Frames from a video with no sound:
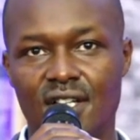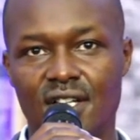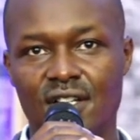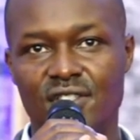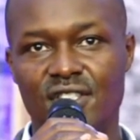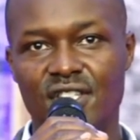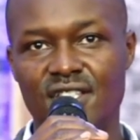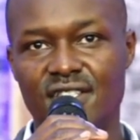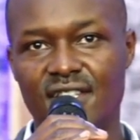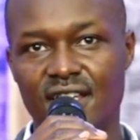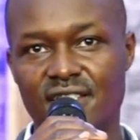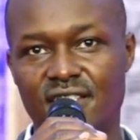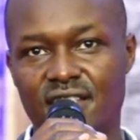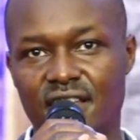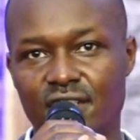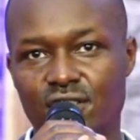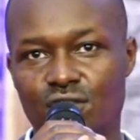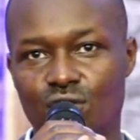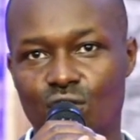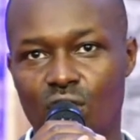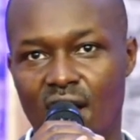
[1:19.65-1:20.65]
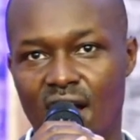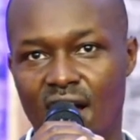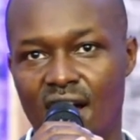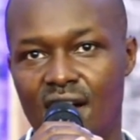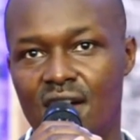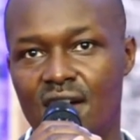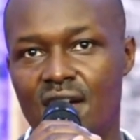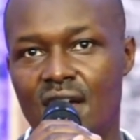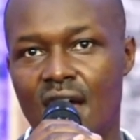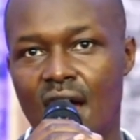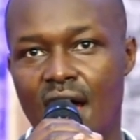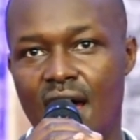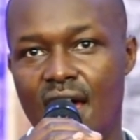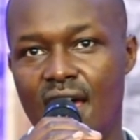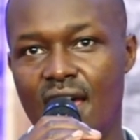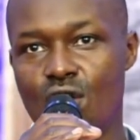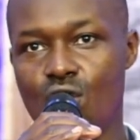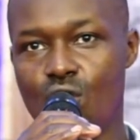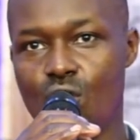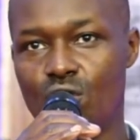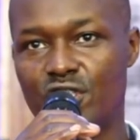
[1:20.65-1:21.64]
Jesus said to her, I
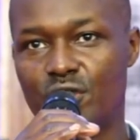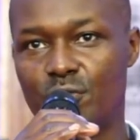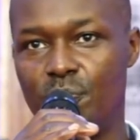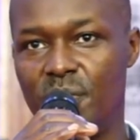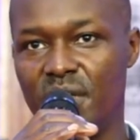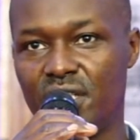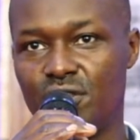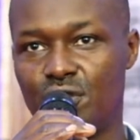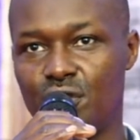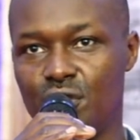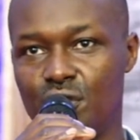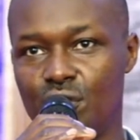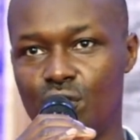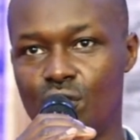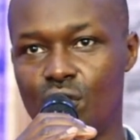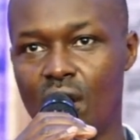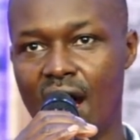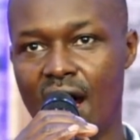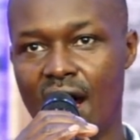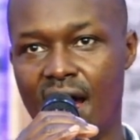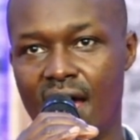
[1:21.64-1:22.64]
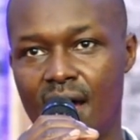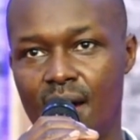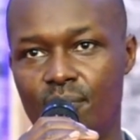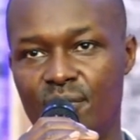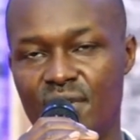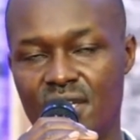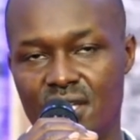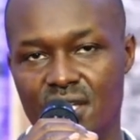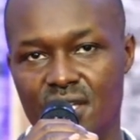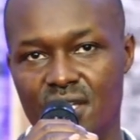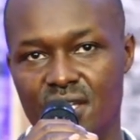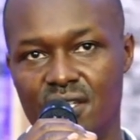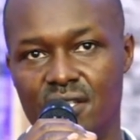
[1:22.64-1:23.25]
who speak to you, I am he.